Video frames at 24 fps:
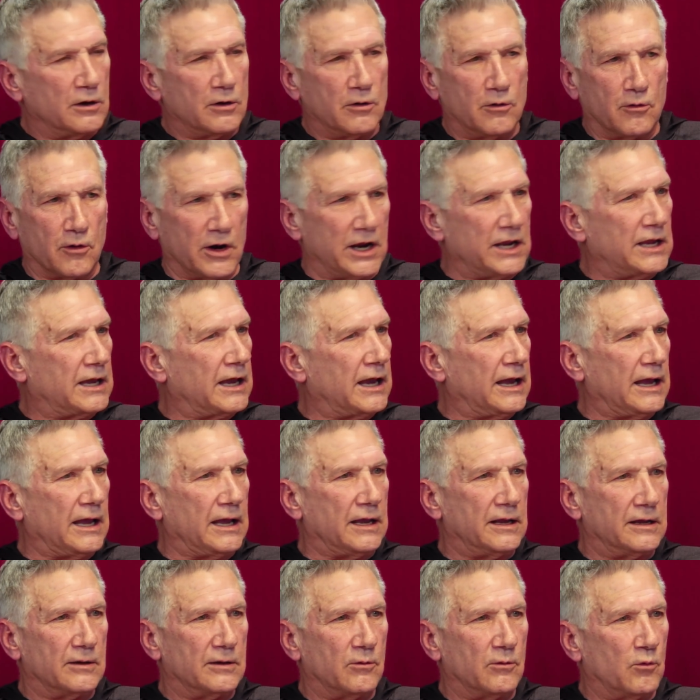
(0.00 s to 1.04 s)
great guy,
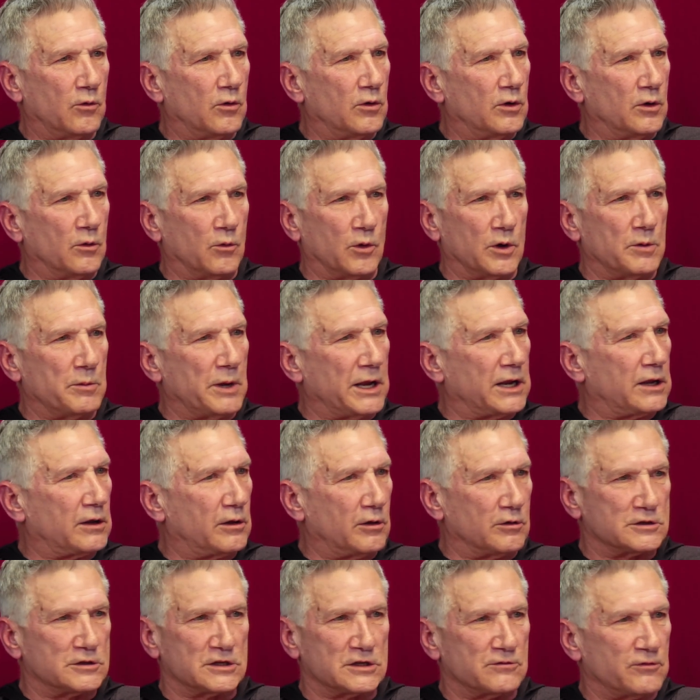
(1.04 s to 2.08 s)
one of my
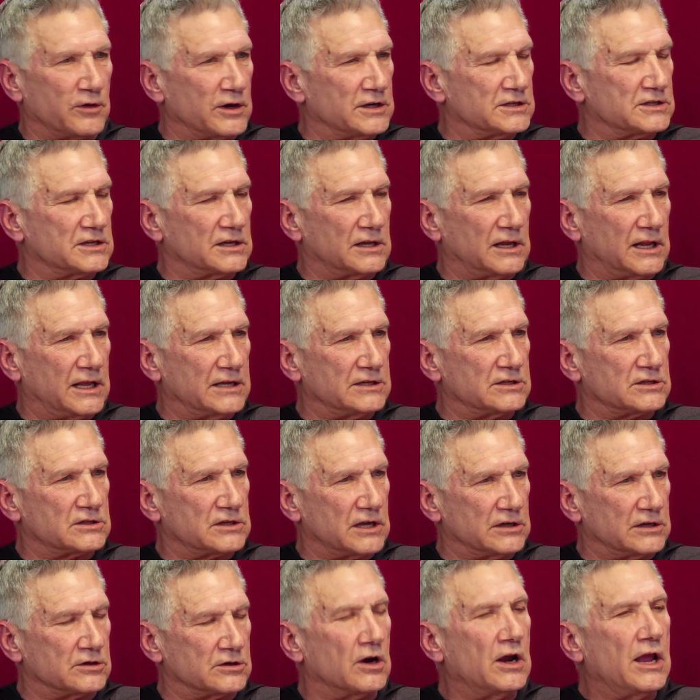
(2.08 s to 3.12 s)
closest friends in the
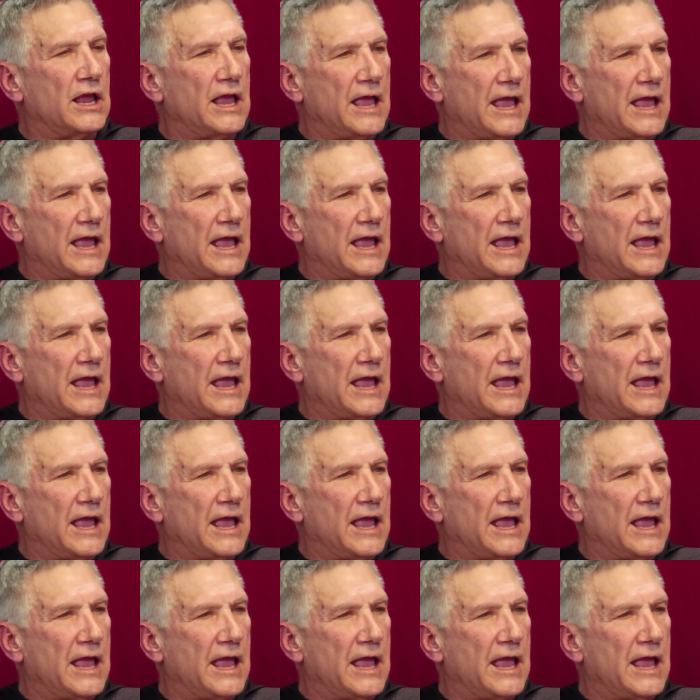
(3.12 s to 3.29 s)
legislature,